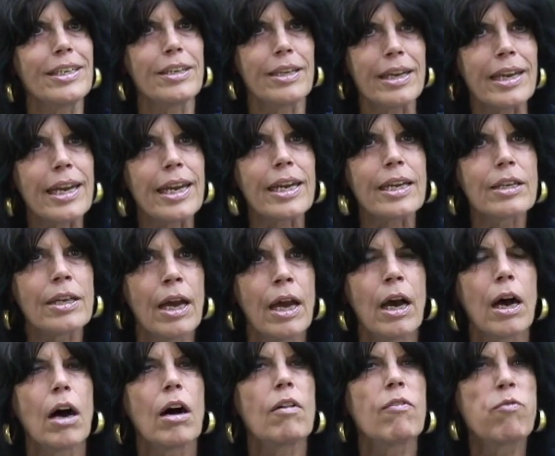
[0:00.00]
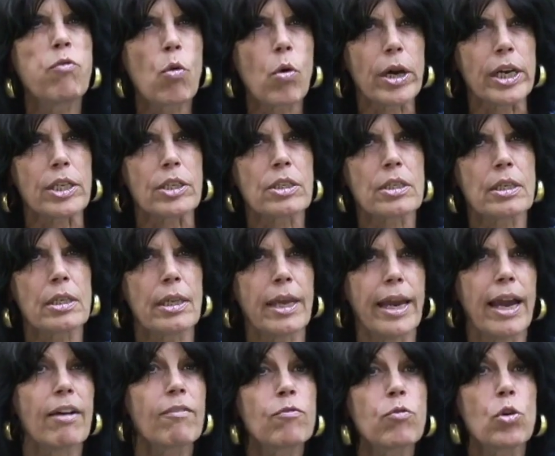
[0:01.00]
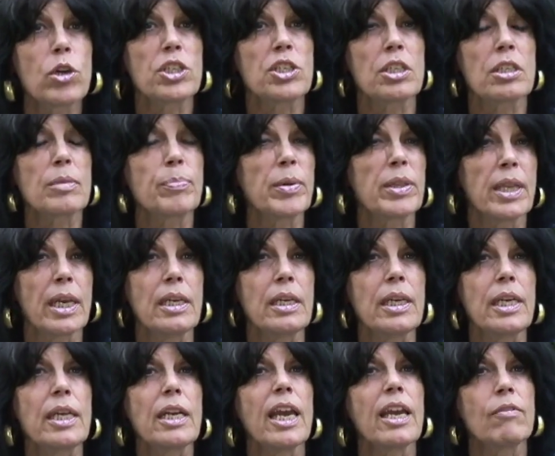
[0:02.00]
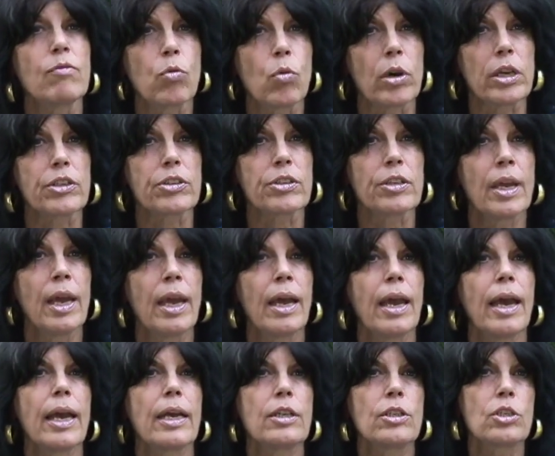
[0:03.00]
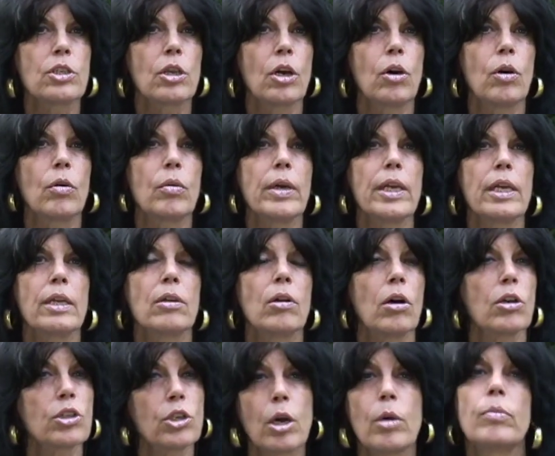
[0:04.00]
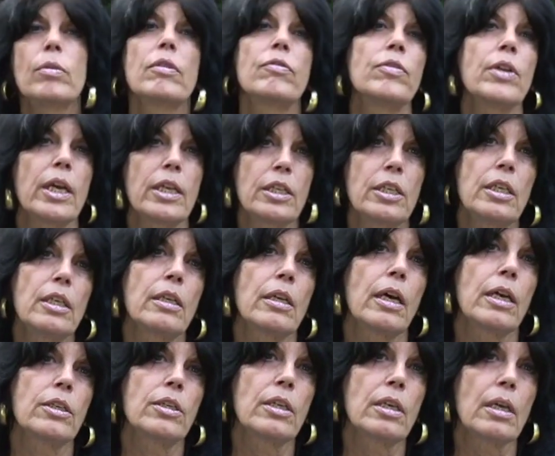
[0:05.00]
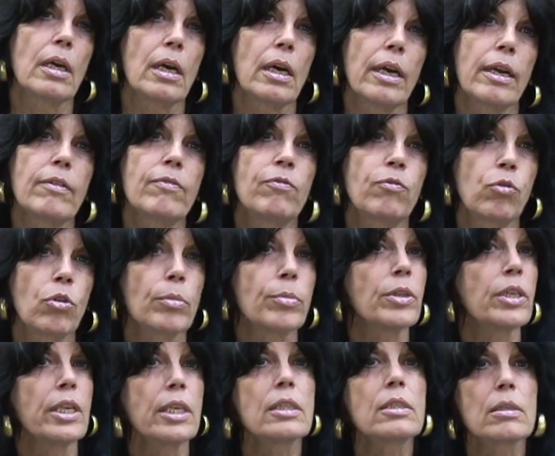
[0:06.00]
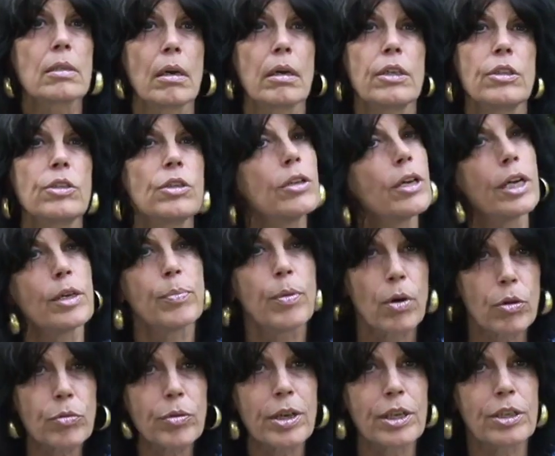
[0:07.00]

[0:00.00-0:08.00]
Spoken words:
need a voice. They have voices, but they need a voice. And so in October of 1990, I formally started United Poultry